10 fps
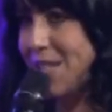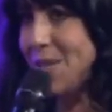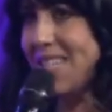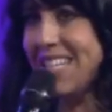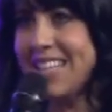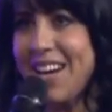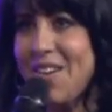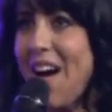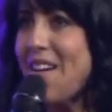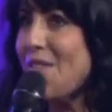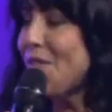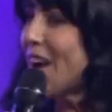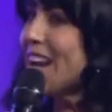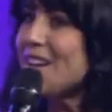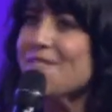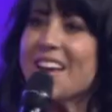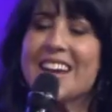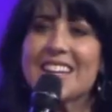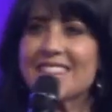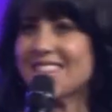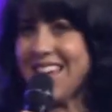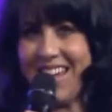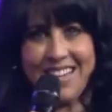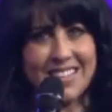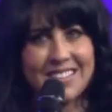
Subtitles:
you see, they're not afraid of anything.